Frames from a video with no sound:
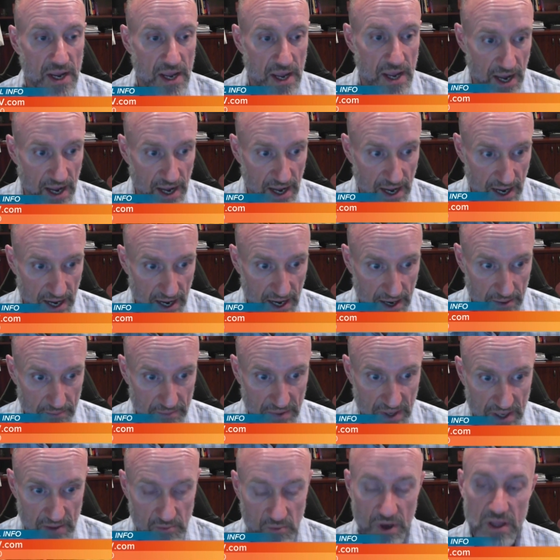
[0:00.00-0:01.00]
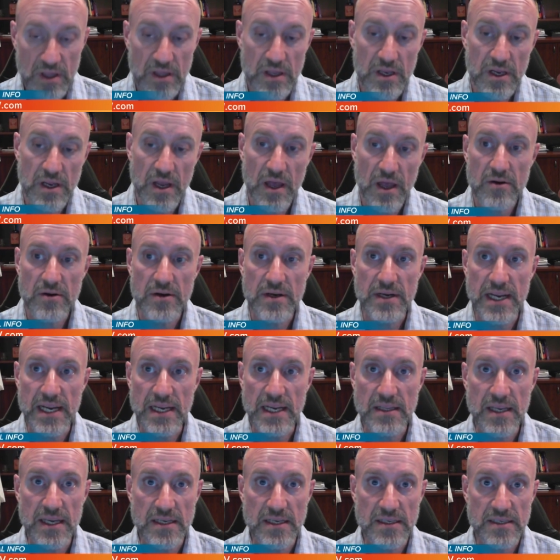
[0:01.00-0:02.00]
um, and one of the other neat
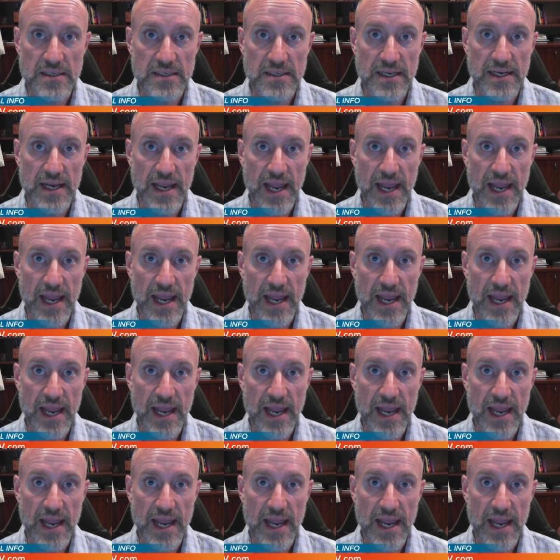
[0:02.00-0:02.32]
things is it